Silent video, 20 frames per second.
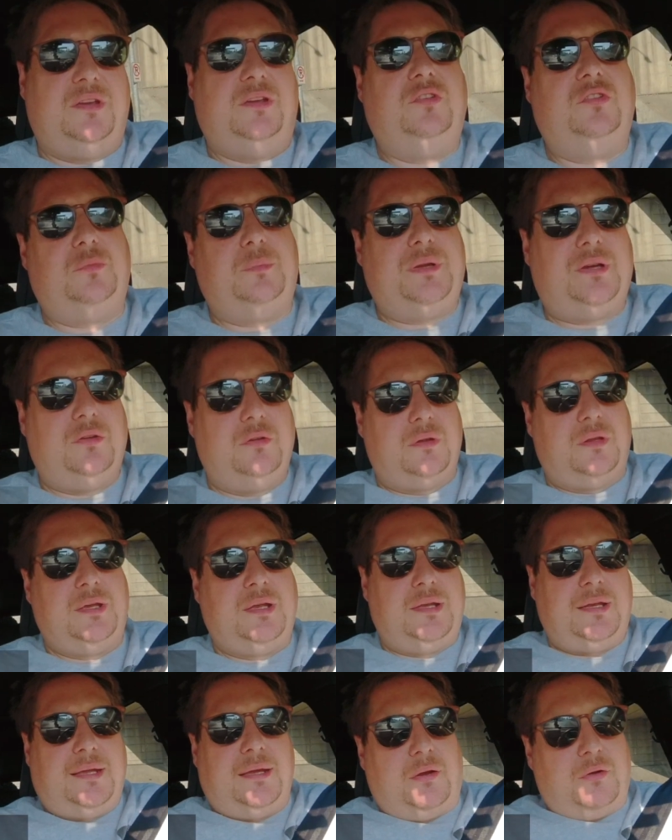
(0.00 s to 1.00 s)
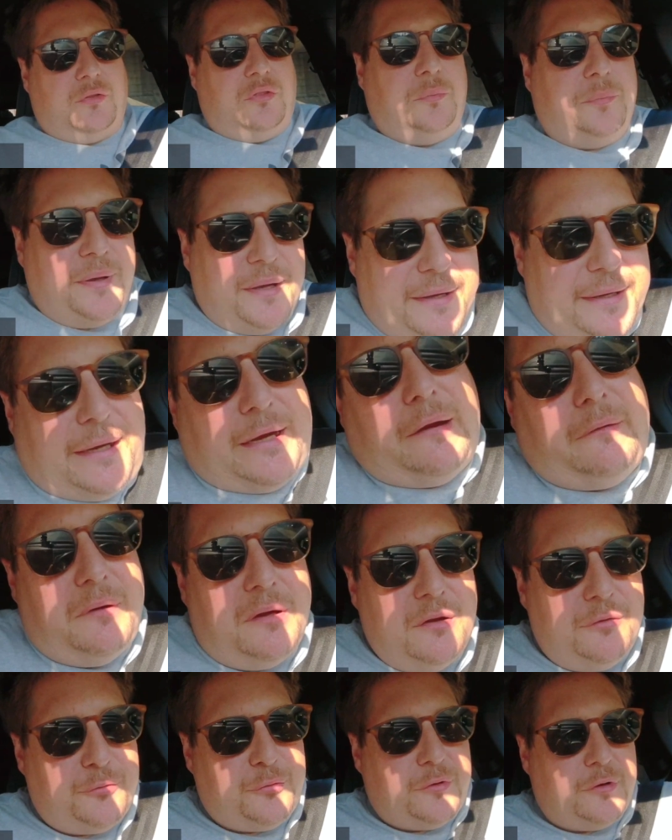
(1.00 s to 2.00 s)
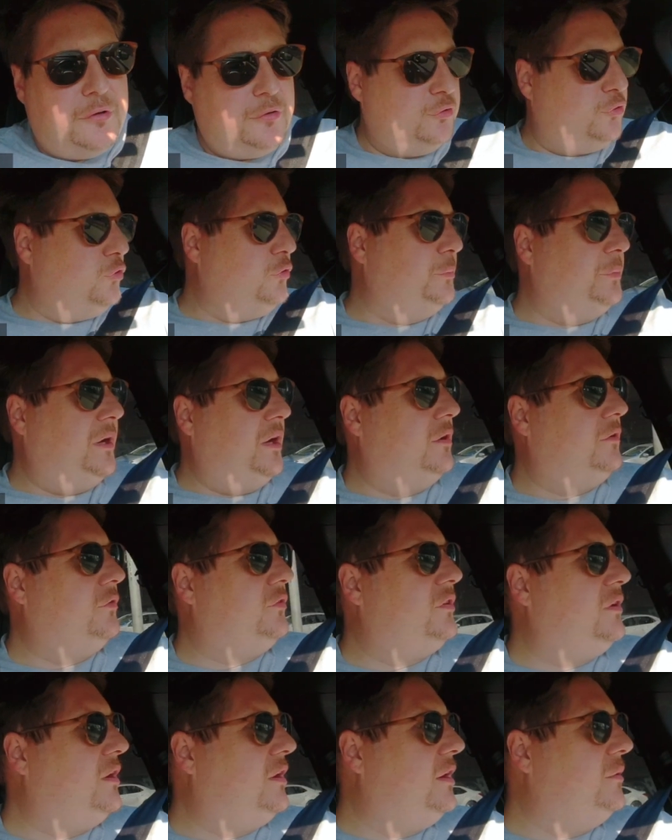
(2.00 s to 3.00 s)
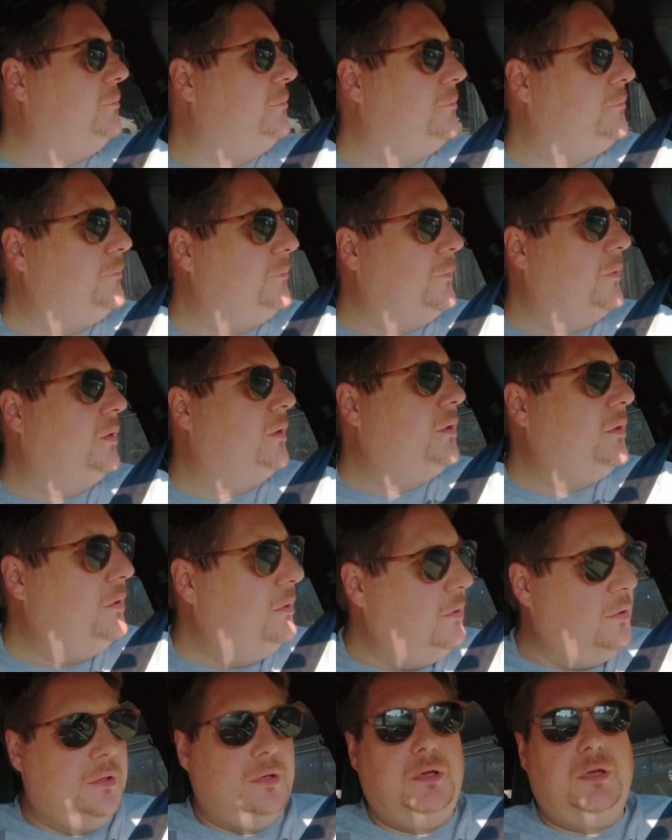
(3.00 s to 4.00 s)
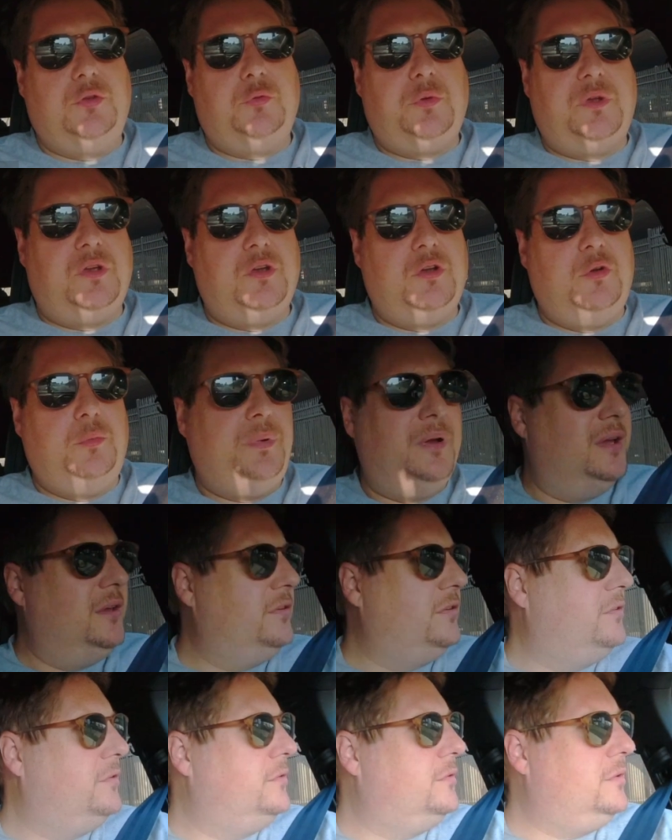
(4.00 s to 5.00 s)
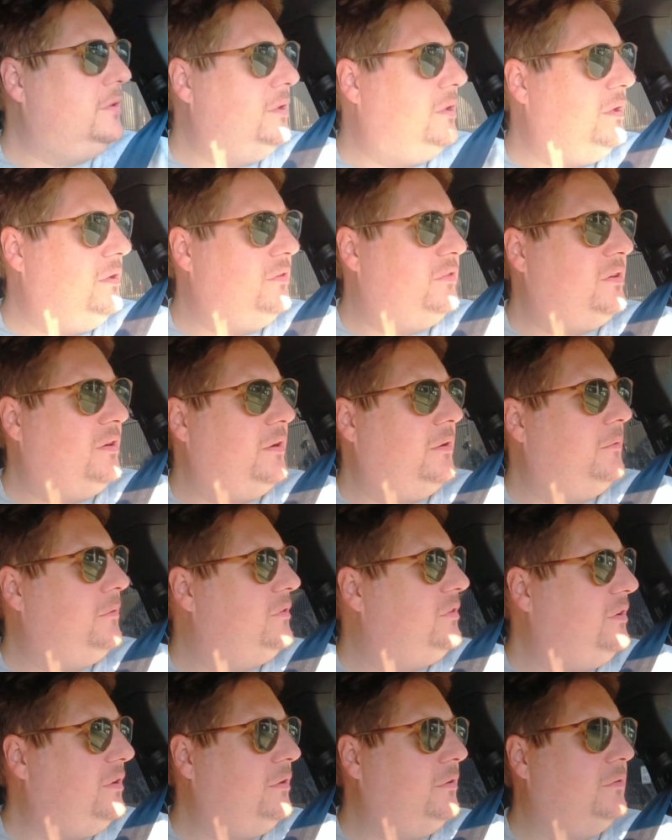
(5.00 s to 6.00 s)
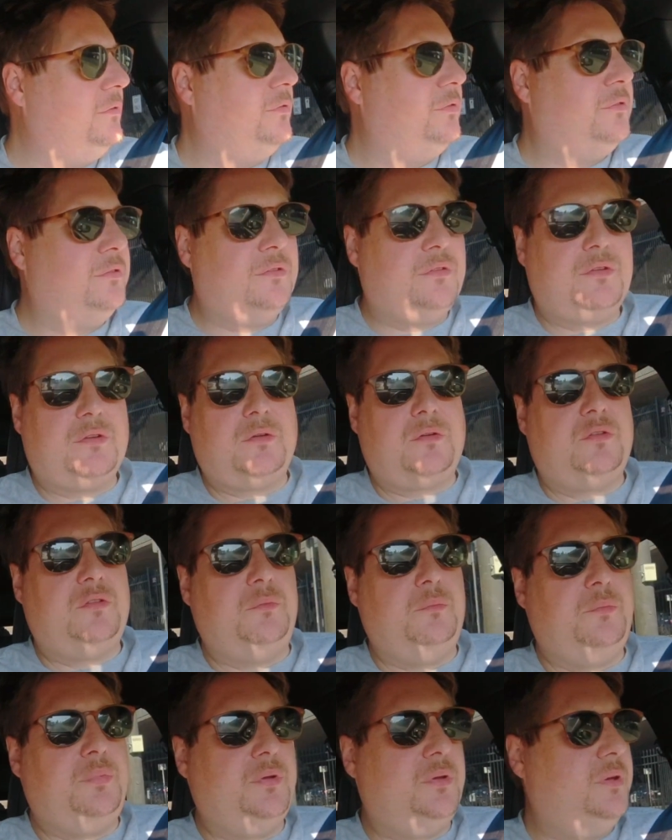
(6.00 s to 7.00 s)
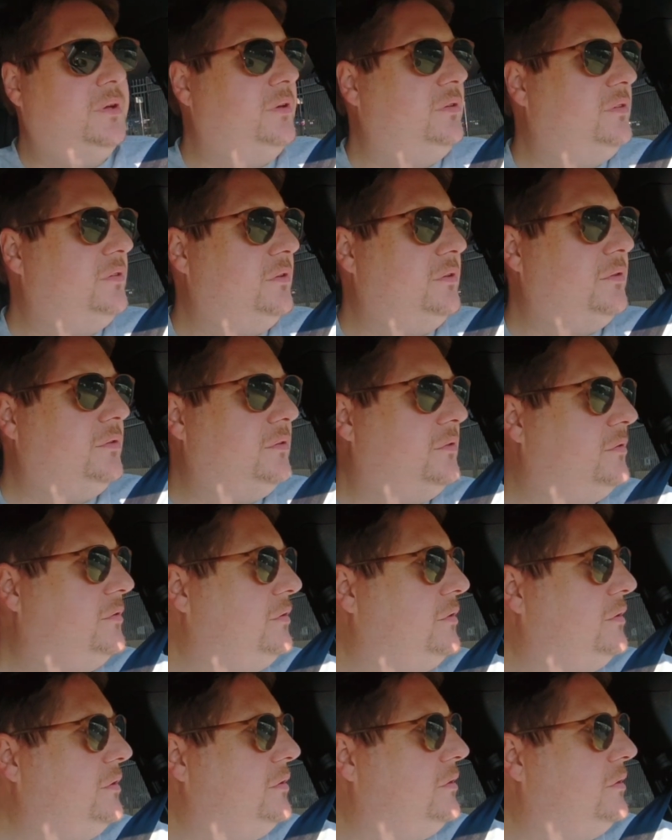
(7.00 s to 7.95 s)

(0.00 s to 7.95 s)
things about getting out of the Bay Area for a short period of time is we go past the entirety of Stockton Police's